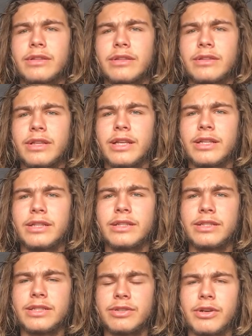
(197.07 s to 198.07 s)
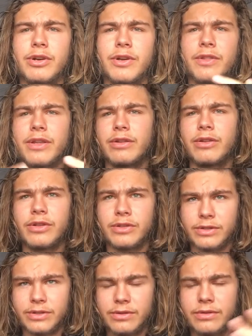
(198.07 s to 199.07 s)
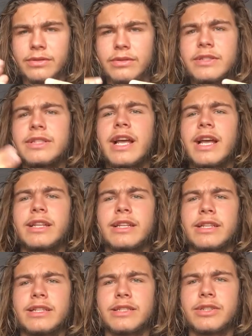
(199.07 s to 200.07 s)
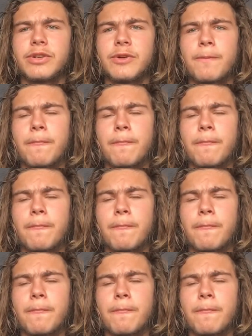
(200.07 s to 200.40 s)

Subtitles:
10 to 0, and then you can just stay at 10 to 0.